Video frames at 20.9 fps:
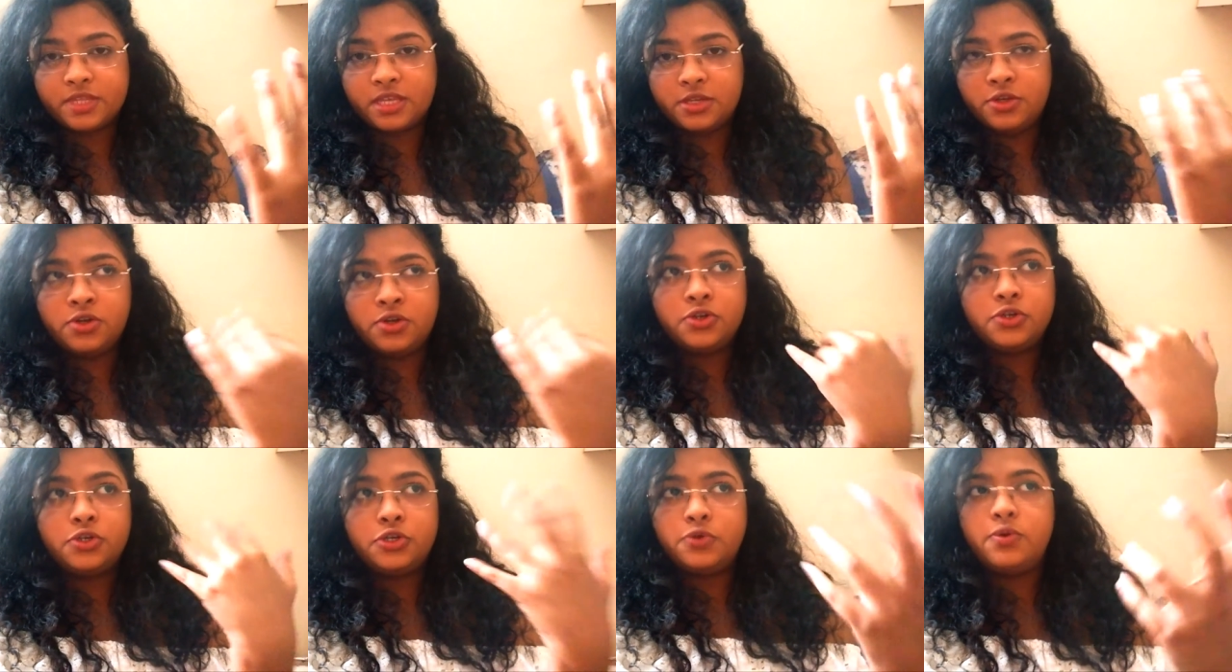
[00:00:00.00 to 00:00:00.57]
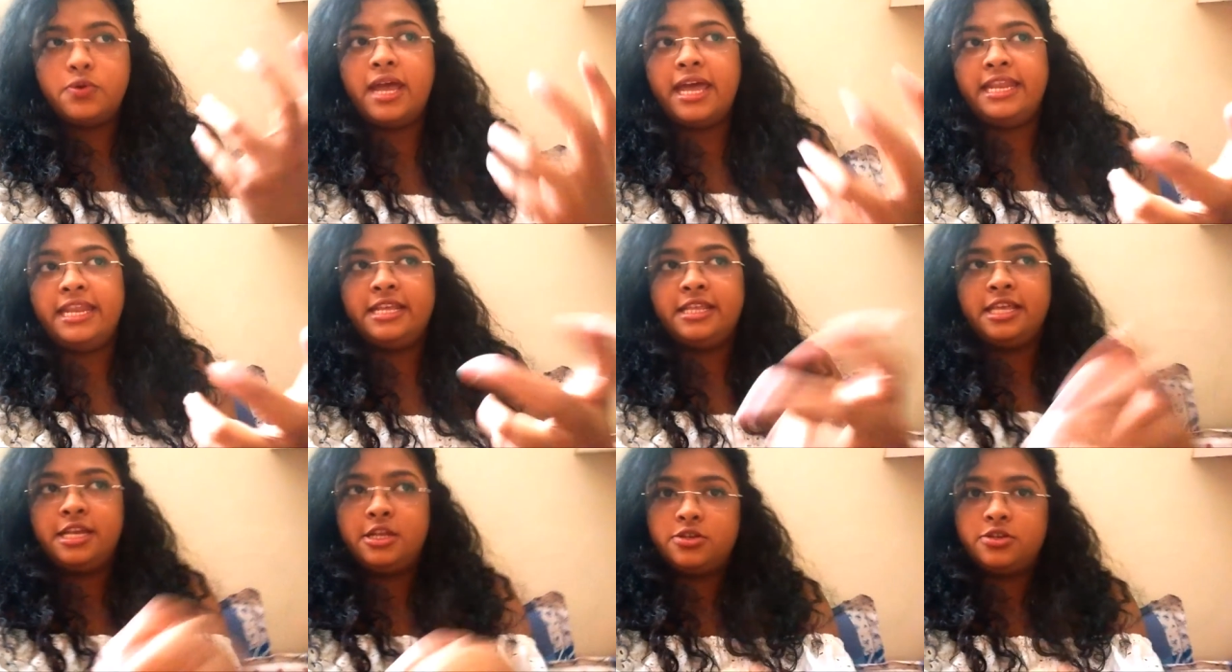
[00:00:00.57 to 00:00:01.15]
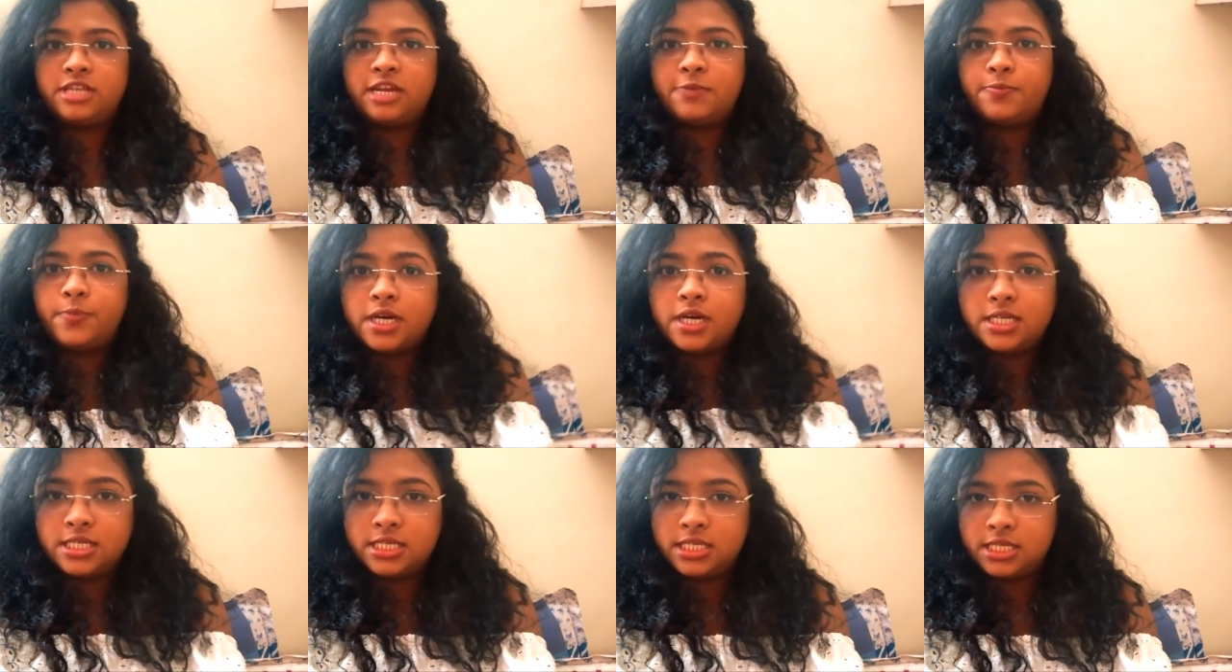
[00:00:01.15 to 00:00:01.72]
do anything to that
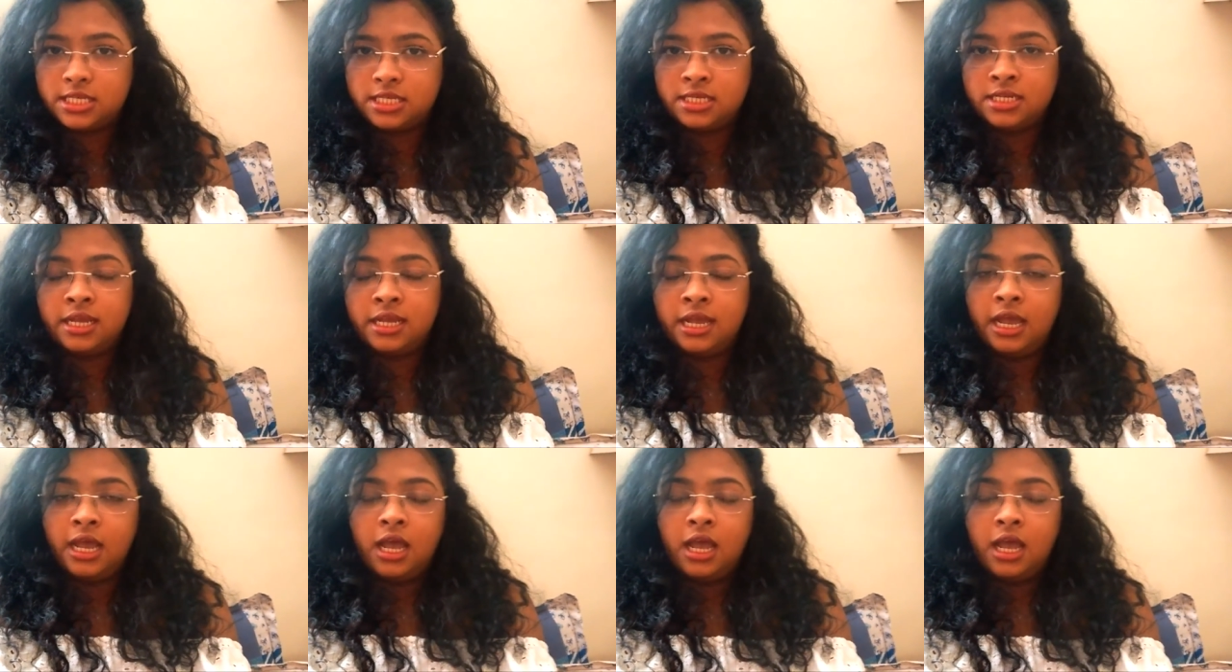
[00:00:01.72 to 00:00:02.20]
person,